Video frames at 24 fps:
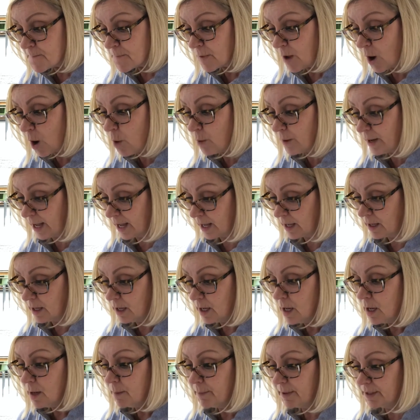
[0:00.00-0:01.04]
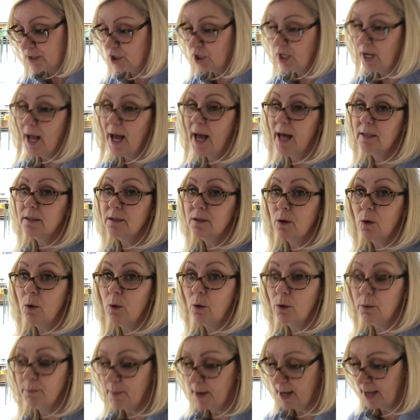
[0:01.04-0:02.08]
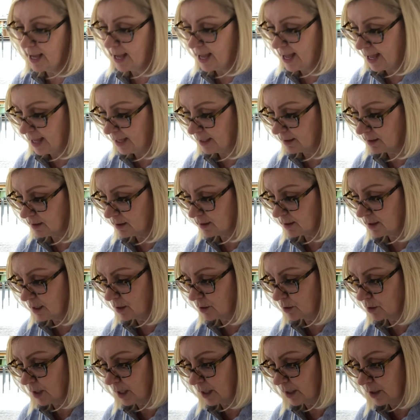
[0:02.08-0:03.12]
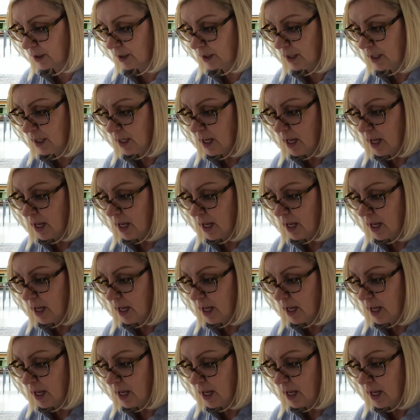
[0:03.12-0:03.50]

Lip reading: "Okay, but she has to hold my hand," said Gregor,